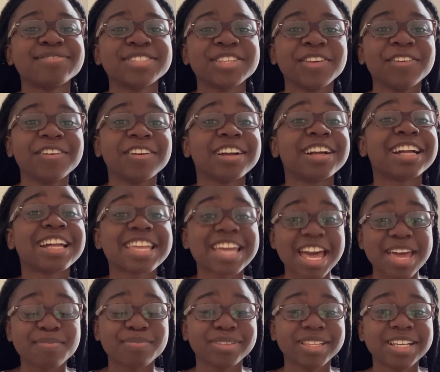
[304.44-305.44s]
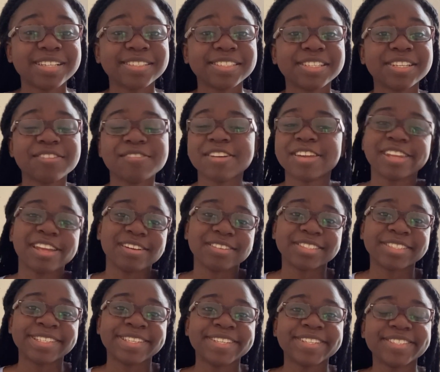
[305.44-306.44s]
you, God bless you, and I'll
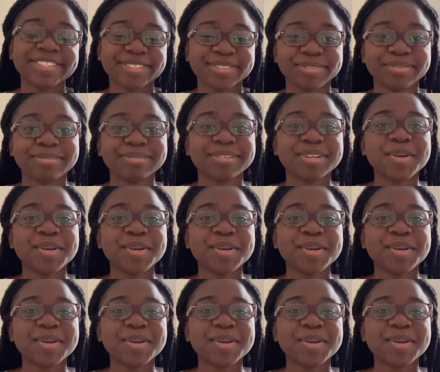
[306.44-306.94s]
see you soon.